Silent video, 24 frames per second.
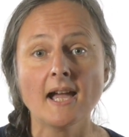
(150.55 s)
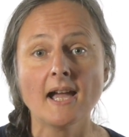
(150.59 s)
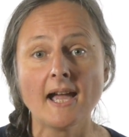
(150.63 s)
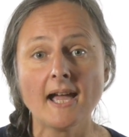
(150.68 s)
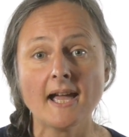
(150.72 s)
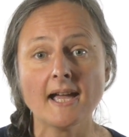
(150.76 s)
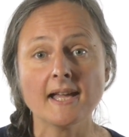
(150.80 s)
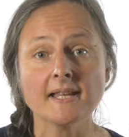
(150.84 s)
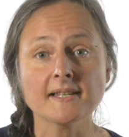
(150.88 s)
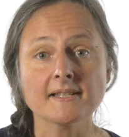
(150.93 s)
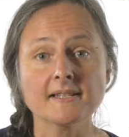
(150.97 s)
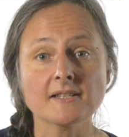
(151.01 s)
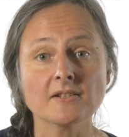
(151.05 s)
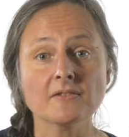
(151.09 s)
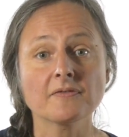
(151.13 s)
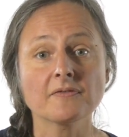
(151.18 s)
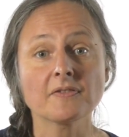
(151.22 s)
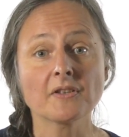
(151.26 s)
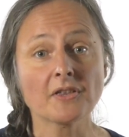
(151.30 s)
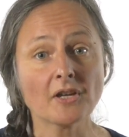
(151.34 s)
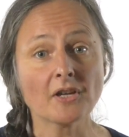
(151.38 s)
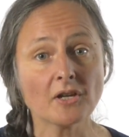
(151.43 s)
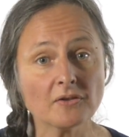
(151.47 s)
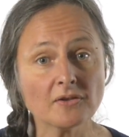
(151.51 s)
And
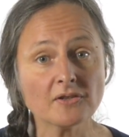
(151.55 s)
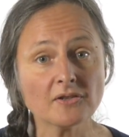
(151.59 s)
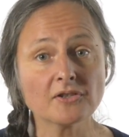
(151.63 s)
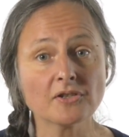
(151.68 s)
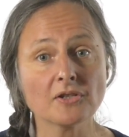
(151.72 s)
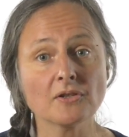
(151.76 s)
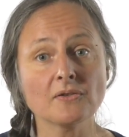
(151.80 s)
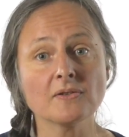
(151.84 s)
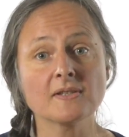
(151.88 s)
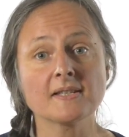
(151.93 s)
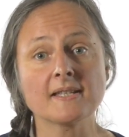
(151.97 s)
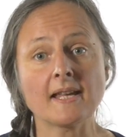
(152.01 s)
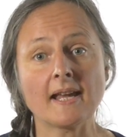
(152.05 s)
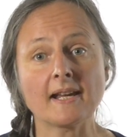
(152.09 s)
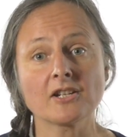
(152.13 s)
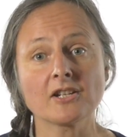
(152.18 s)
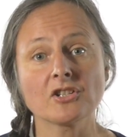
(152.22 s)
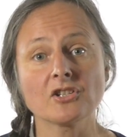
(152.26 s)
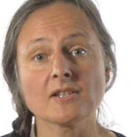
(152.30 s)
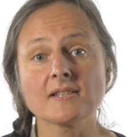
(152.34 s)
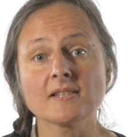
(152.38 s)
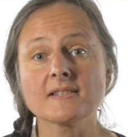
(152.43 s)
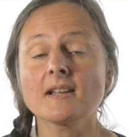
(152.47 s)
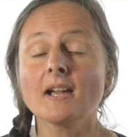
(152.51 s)
for those two
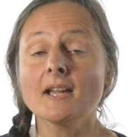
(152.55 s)
sections,